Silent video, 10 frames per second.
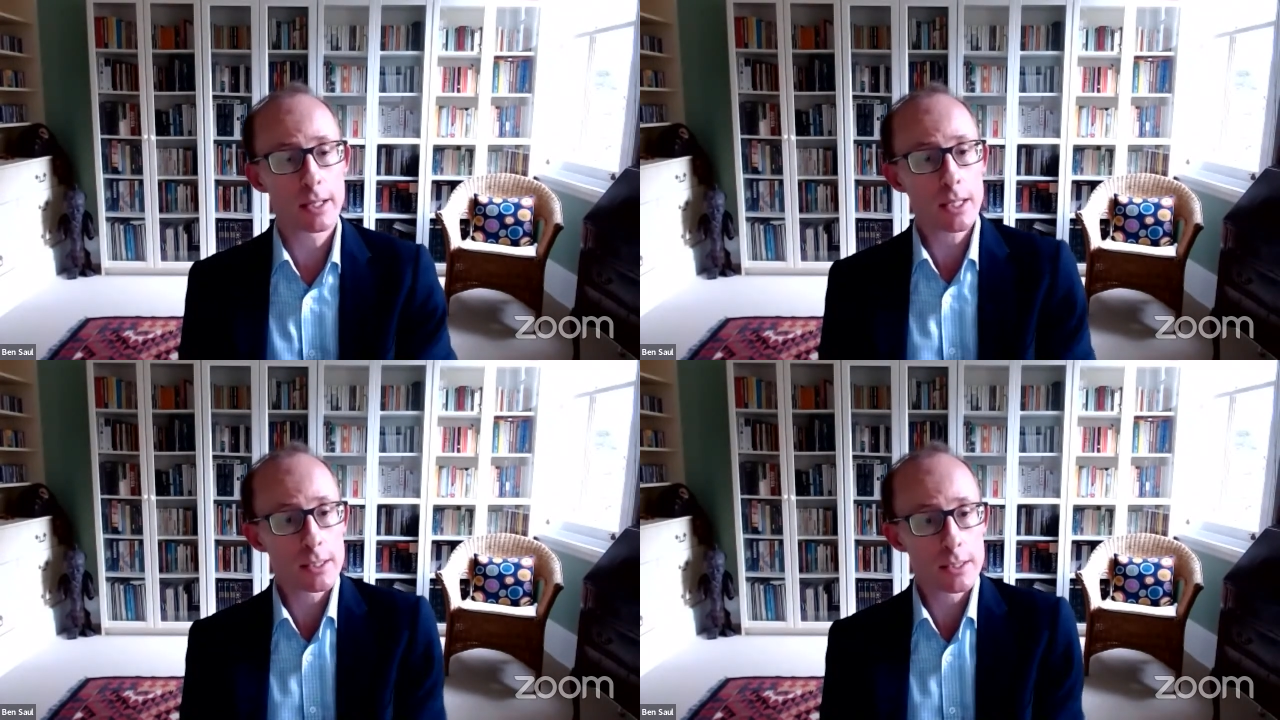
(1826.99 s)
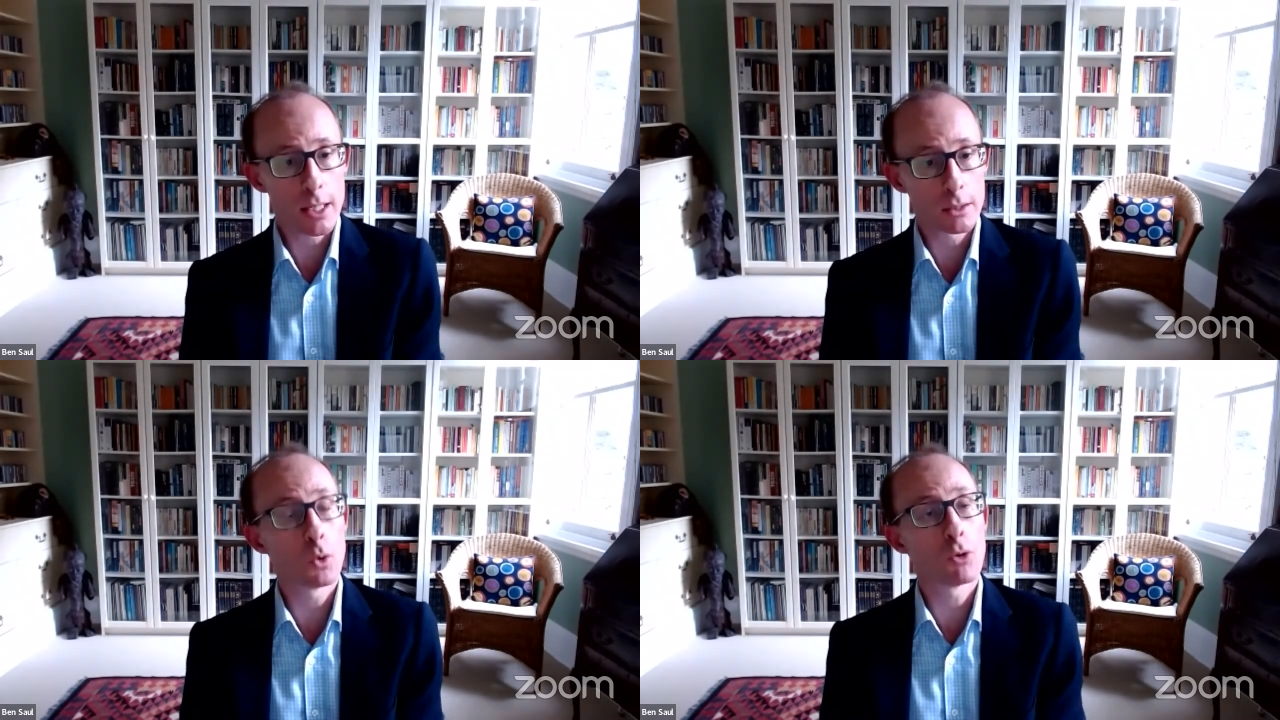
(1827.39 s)
is an
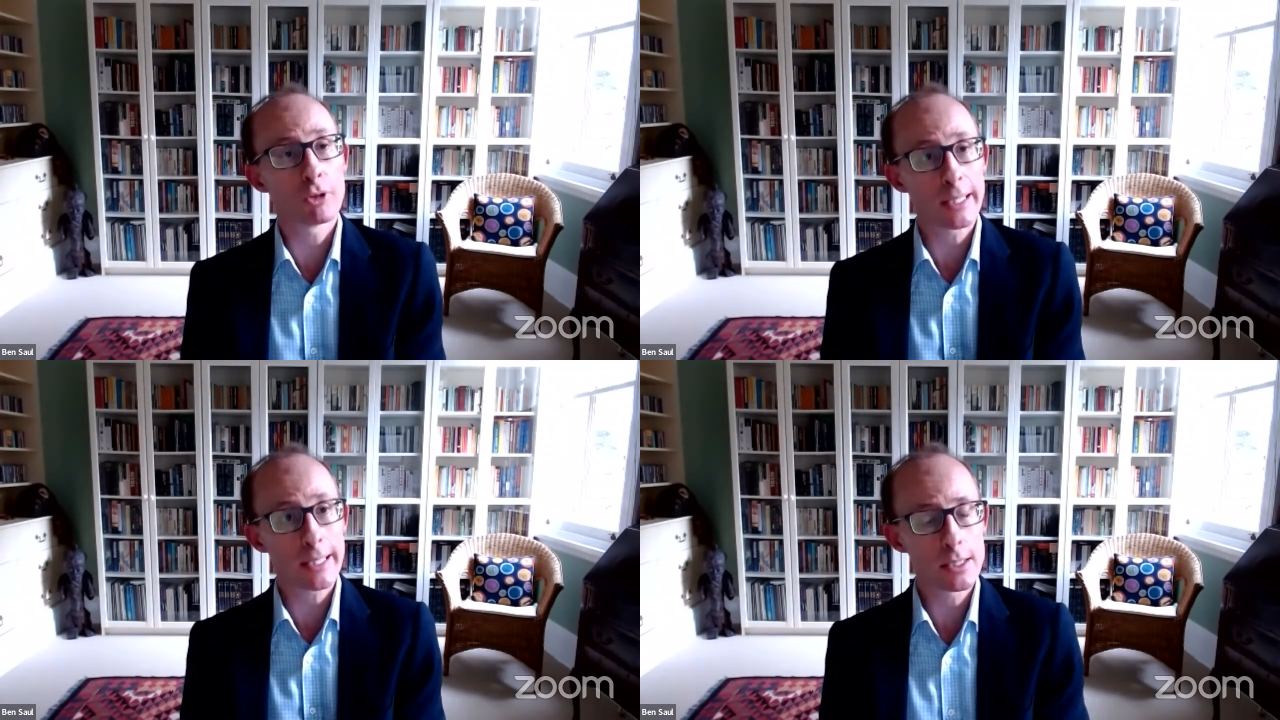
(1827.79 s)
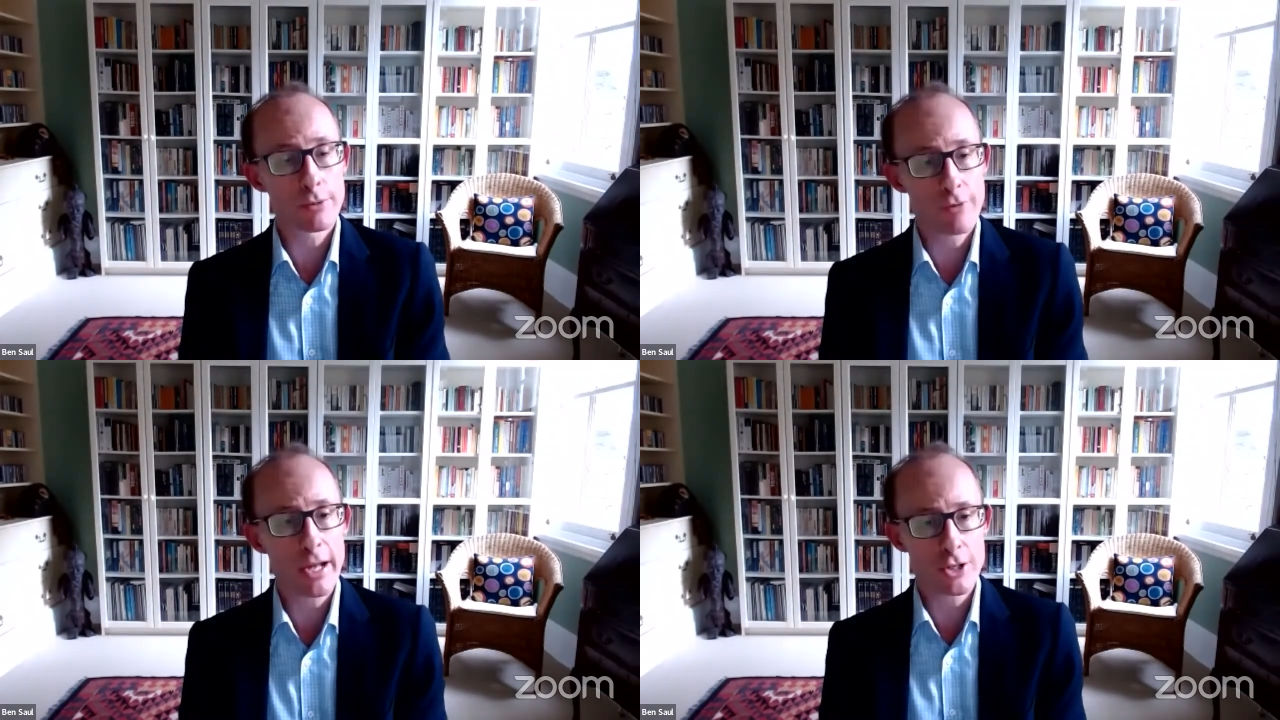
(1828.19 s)
unlawful
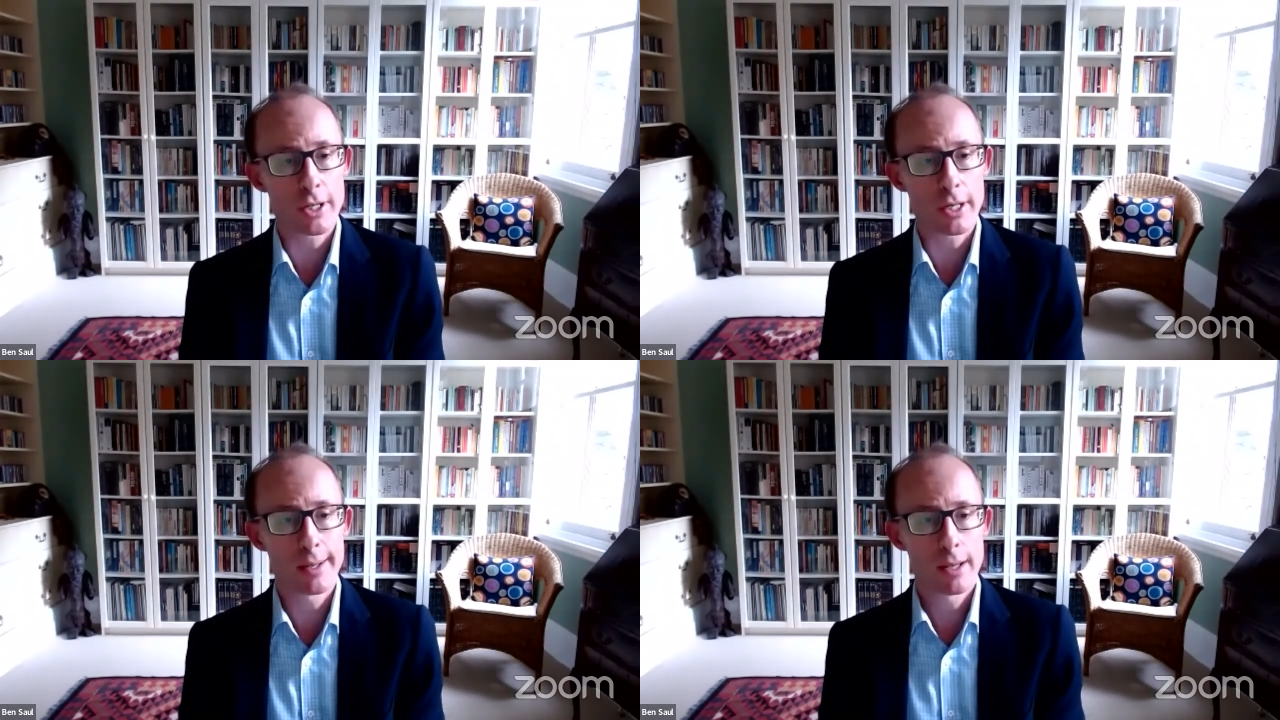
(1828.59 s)
intervention